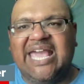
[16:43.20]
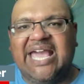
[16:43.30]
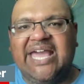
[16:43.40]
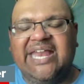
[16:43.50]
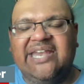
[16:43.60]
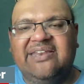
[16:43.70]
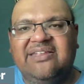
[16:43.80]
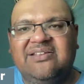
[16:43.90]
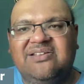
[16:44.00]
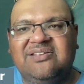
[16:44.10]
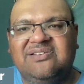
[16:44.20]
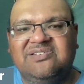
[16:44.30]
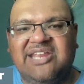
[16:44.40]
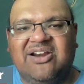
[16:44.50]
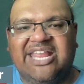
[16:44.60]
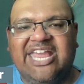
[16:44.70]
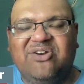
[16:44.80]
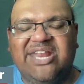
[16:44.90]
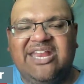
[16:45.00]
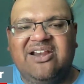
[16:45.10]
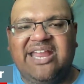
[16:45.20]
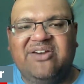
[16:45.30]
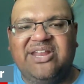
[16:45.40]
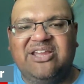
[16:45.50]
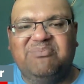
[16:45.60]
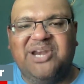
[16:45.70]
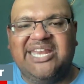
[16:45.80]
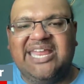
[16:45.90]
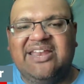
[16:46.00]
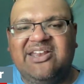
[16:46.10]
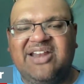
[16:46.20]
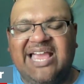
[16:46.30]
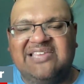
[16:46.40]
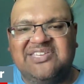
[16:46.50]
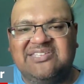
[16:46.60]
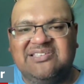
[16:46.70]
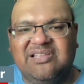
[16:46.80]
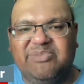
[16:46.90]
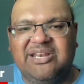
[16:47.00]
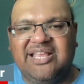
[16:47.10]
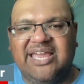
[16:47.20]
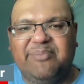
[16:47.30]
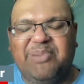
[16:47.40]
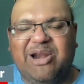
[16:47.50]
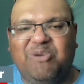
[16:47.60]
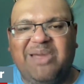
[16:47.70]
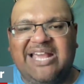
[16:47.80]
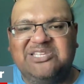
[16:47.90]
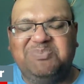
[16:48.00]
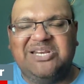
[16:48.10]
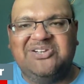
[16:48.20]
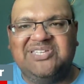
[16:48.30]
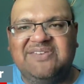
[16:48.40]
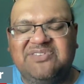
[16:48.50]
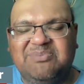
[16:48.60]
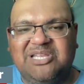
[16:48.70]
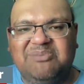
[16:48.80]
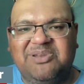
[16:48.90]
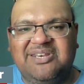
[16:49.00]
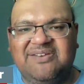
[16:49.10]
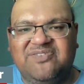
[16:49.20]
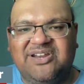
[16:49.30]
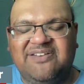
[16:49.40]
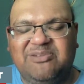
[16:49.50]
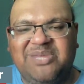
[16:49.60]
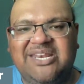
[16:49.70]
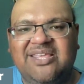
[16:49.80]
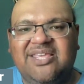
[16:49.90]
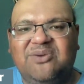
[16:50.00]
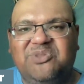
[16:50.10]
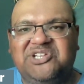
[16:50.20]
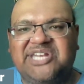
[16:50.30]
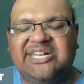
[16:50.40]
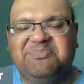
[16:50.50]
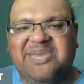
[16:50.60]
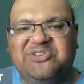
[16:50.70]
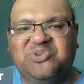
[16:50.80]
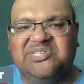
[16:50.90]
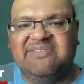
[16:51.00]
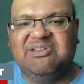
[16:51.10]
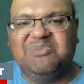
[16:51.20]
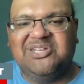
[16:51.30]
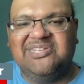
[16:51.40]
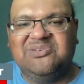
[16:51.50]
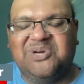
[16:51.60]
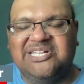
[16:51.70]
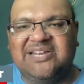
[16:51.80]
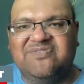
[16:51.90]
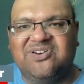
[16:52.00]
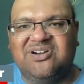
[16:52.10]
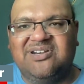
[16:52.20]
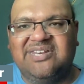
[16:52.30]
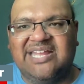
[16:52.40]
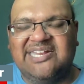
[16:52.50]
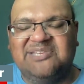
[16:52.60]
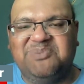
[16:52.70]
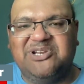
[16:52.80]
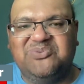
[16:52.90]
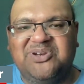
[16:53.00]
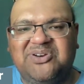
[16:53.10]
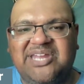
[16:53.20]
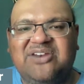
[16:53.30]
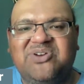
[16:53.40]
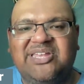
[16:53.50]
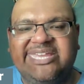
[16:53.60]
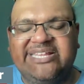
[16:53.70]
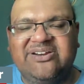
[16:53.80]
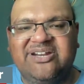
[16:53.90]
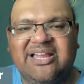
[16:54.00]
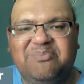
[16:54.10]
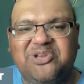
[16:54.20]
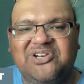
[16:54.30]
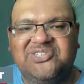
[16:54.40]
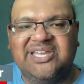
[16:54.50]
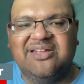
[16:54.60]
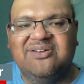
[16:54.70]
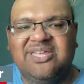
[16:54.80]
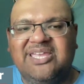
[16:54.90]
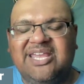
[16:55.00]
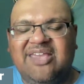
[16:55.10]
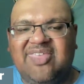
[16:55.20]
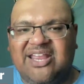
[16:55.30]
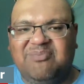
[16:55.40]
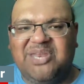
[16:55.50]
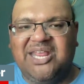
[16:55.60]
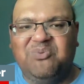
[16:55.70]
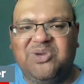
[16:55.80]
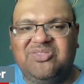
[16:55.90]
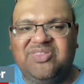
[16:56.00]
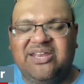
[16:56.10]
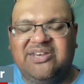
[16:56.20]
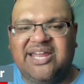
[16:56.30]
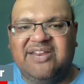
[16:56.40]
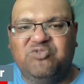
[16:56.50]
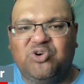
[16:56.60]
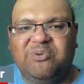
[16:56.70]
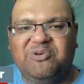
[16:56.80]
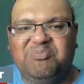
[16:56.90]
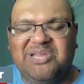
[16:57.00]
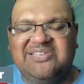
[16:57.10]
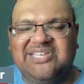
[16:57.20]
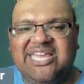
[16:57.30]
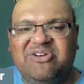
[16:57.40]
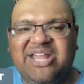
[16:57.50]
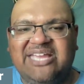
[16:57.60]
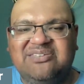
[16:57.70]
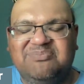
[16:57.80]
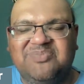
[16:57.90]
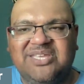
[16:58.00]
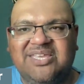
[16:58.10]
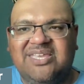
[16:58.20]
and Derrick Henry here. Henry could break down here. Haskins limited kind of power back. Spears gives them a little bit different element. The change of pace receiving ability. So watch out for Tyjae Spears. We know Dontrell Hilliard a couple years ago in that committee with Dante Foreman replacing Henry had some